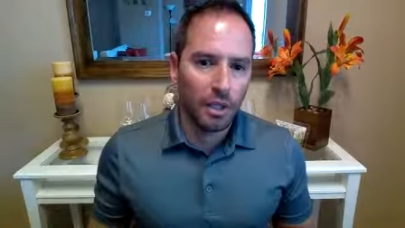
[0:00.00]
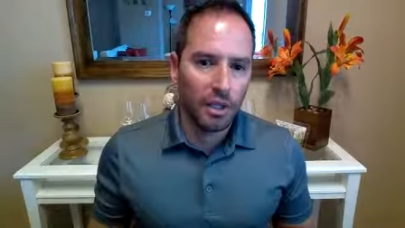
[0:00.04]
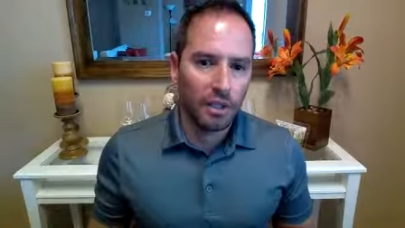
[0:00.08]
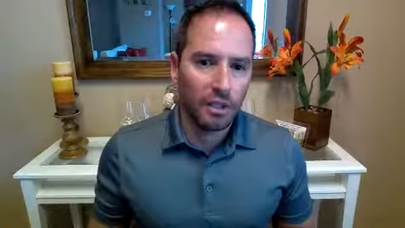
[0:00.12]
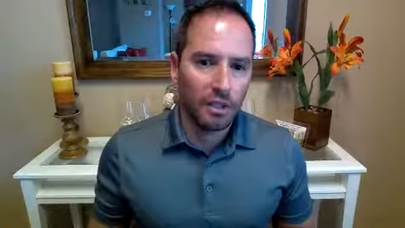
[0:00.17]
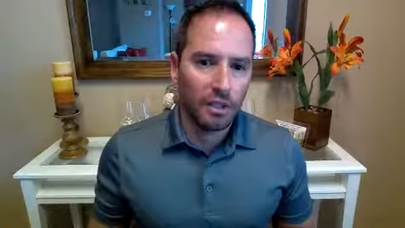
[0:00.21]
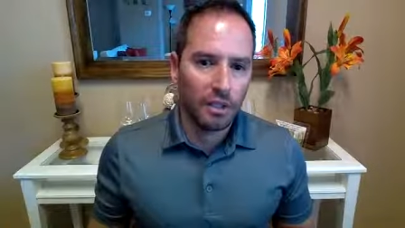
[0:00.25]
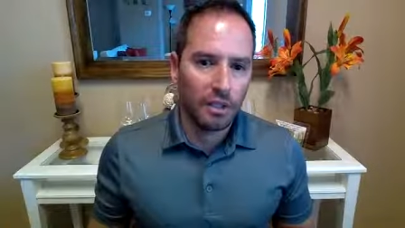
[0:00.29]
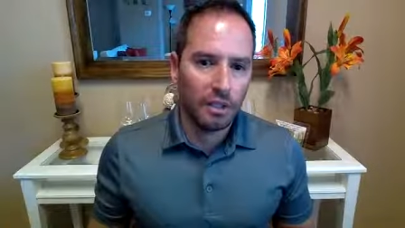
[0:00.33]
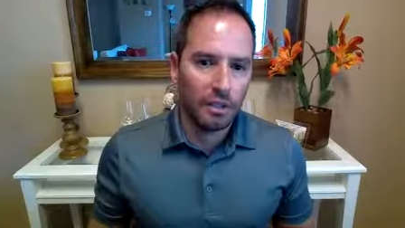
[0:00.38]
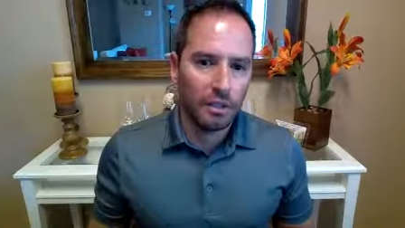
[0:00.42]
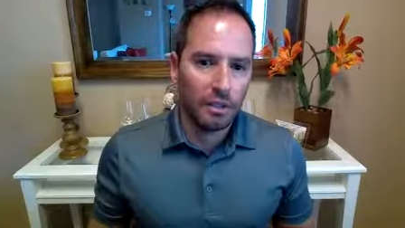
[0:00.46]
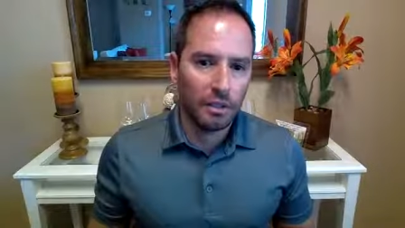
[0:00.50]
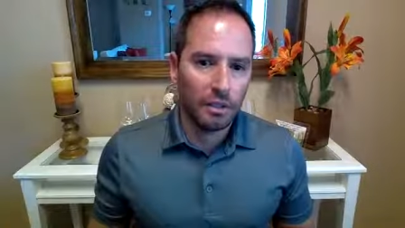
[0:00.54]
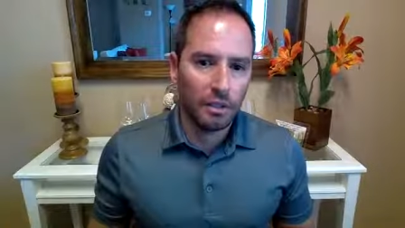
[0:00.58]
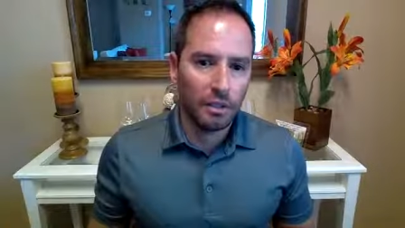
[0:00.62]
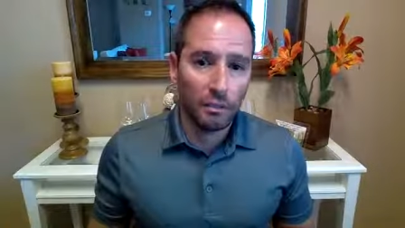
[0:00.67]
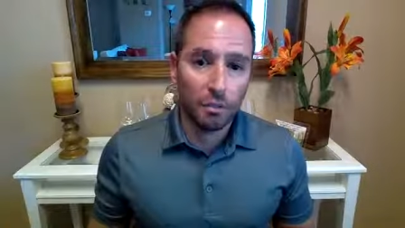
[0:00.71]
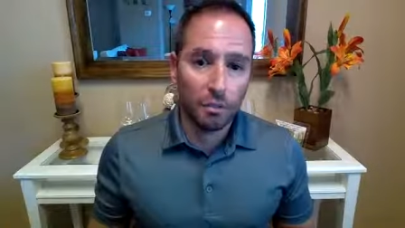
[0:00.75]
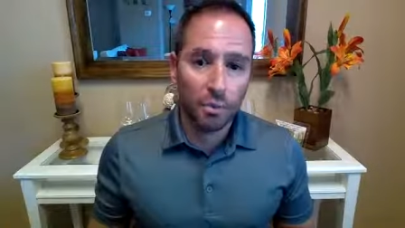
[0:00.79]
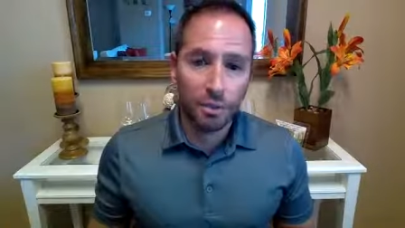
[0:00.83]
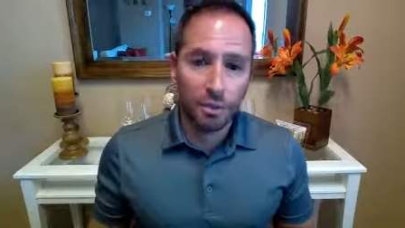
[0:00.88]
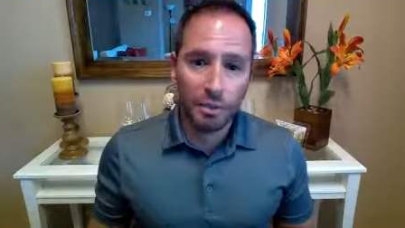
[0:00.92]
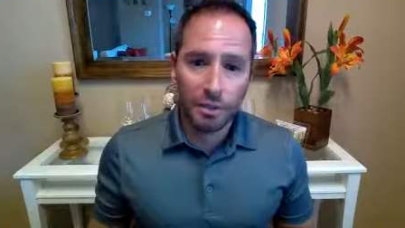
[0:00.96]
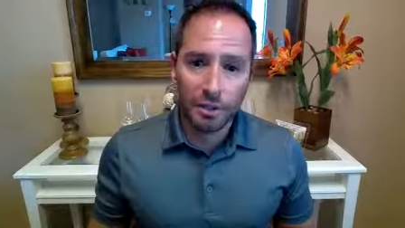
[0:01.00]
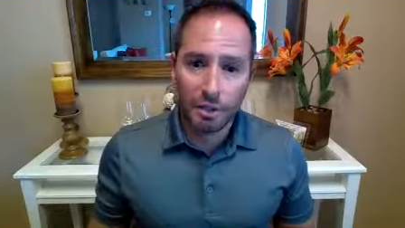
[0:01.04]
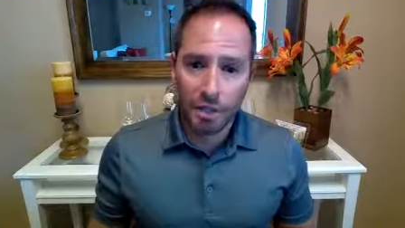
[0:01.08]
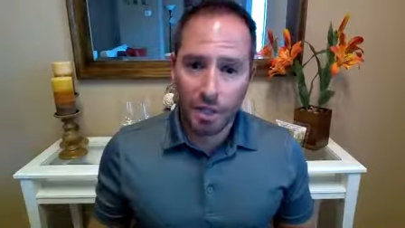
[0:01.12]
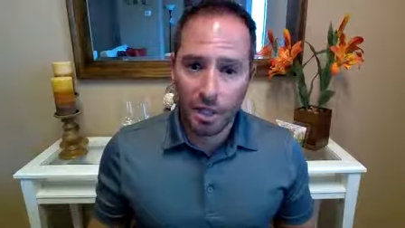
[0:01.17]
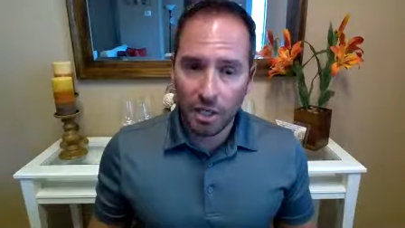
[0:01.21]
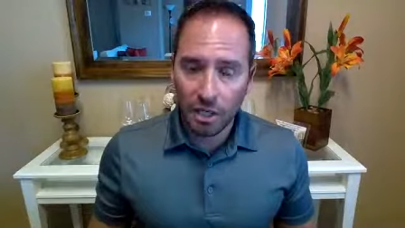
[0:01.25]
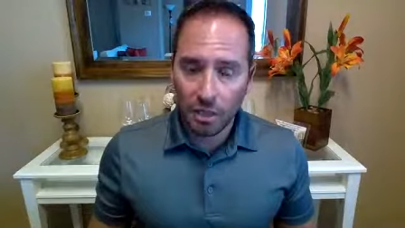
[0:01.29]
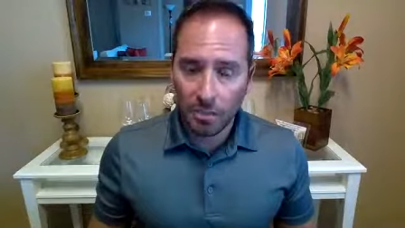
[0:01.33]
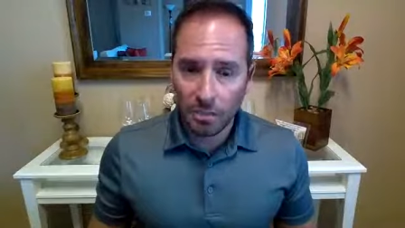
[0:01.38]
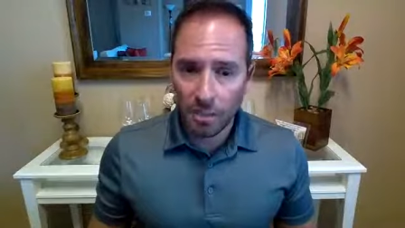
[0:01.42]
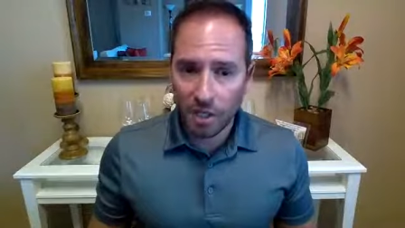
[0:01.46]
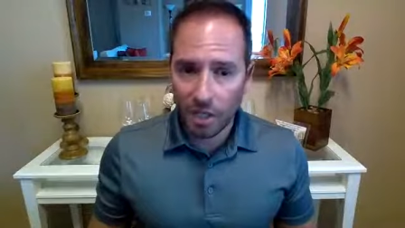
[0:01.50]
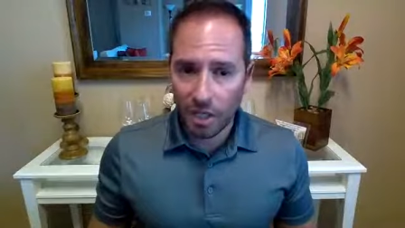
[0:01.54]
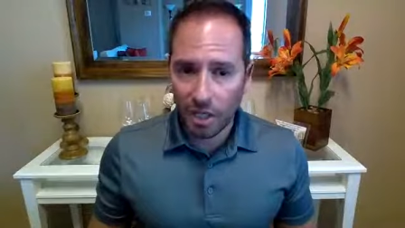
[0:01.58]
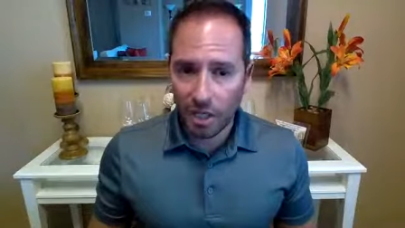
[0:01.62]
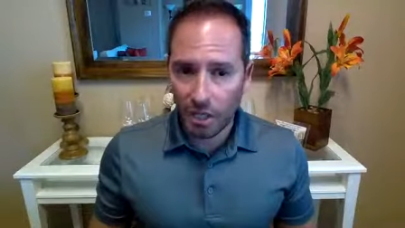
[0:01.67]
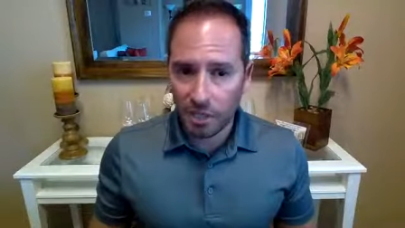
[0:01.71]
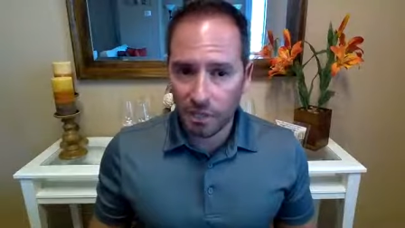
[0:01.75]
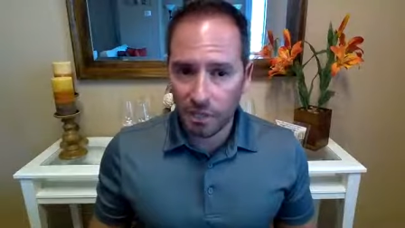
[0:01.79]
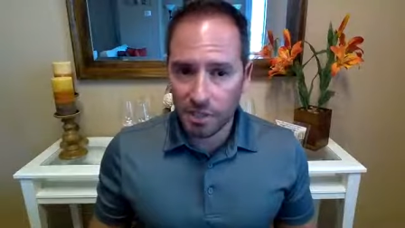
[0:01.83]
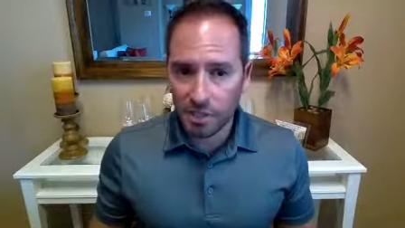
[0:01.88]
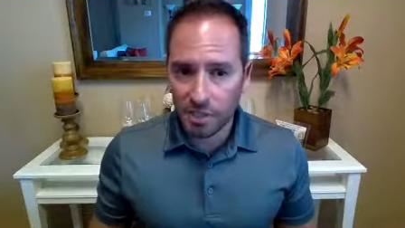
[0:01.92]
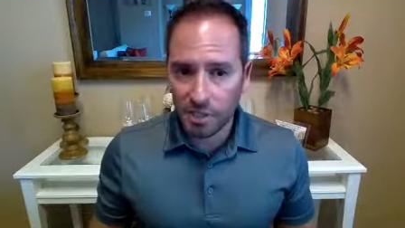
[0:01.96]
it, it would not
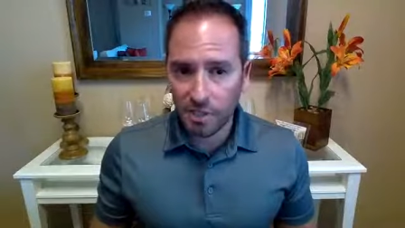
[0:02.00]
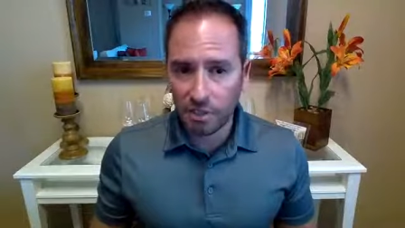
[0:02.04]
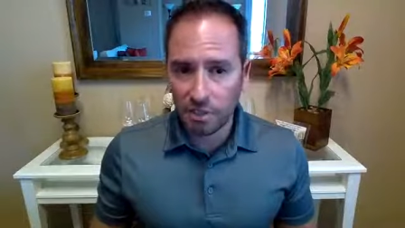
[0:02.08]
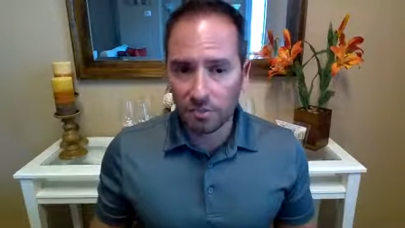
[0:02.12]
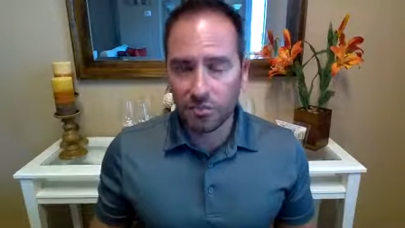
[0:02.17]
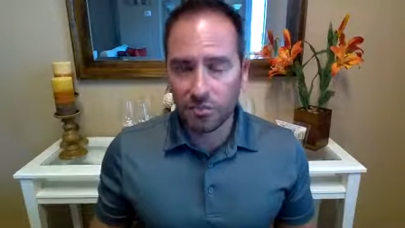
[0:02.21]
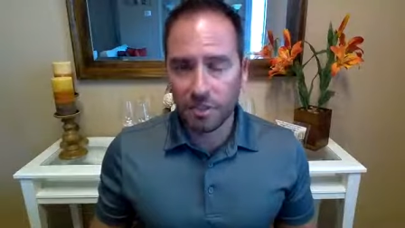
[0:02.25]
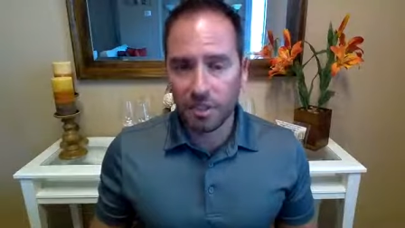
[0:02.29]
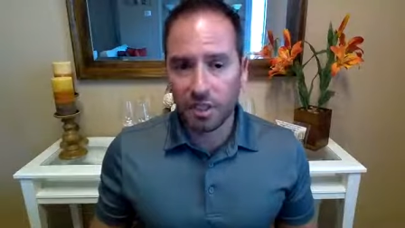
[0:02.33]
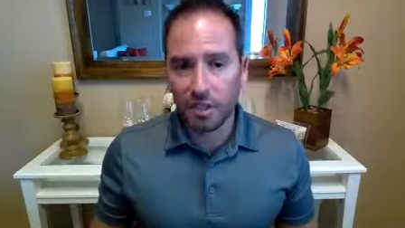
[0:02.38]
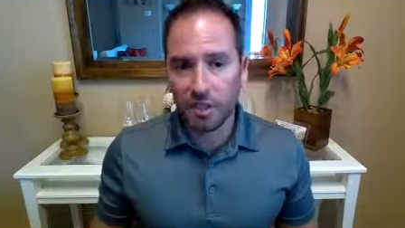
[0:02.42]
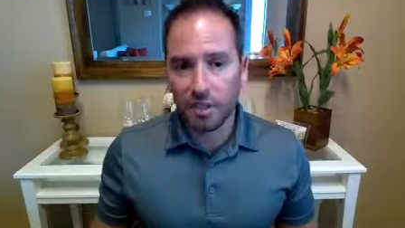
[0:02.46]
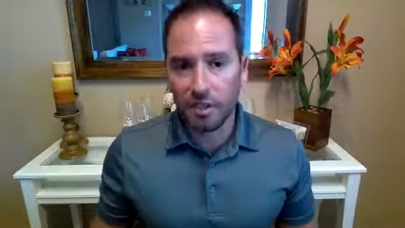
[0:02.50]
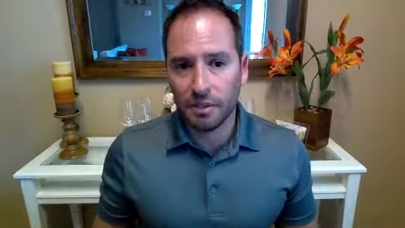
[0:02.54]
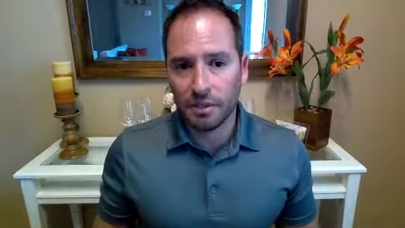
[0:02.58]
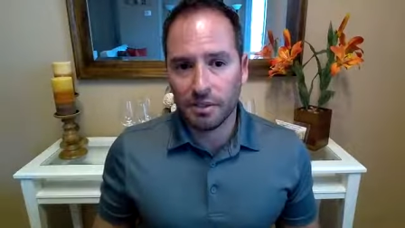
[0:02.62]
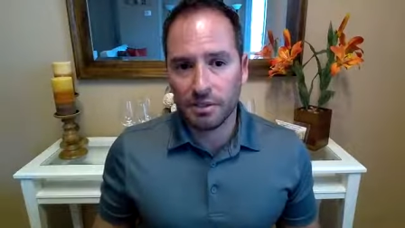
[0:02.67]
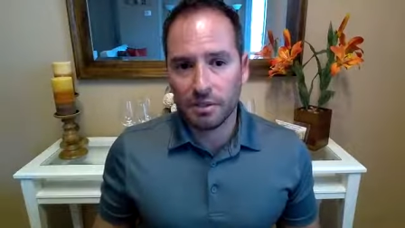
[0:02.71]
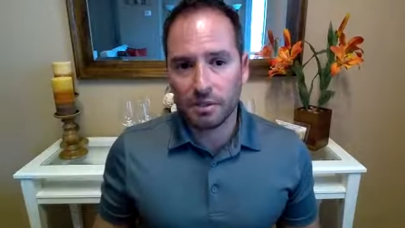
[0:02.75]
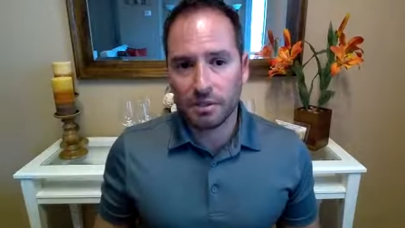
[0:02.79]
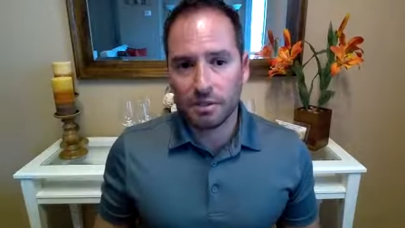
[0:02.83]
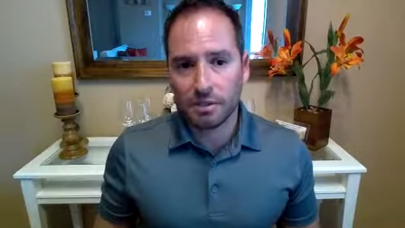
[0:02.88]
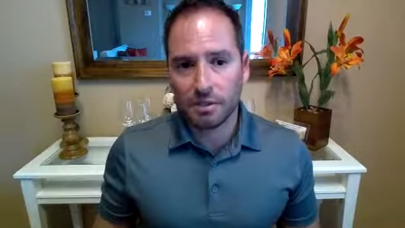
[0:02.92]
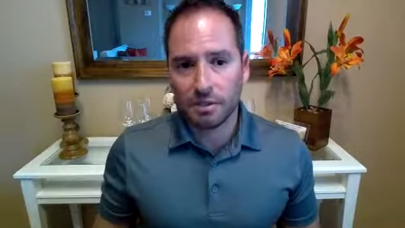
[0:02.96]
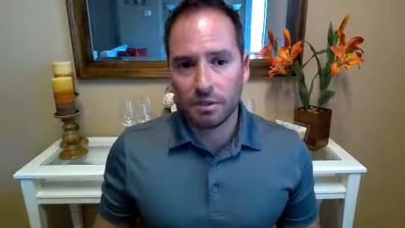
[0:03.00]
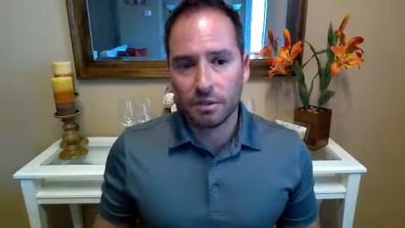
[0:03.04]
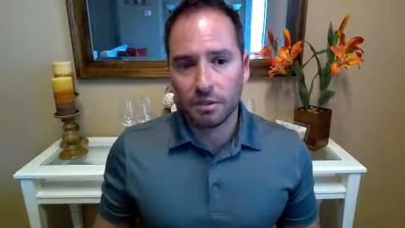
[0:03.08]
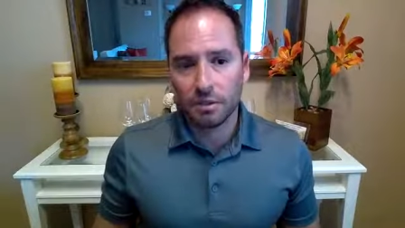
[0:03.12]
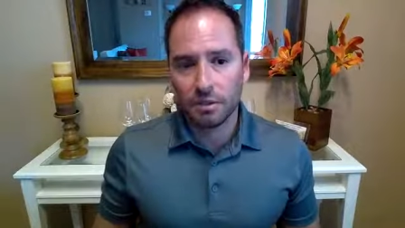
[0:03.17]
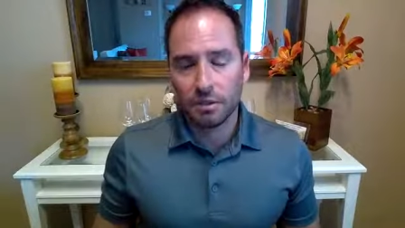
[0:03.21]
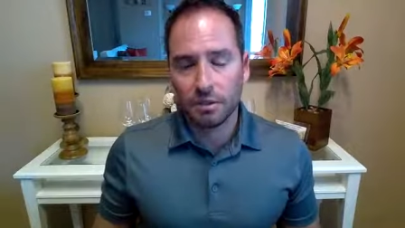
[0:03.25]
perhaps give the answer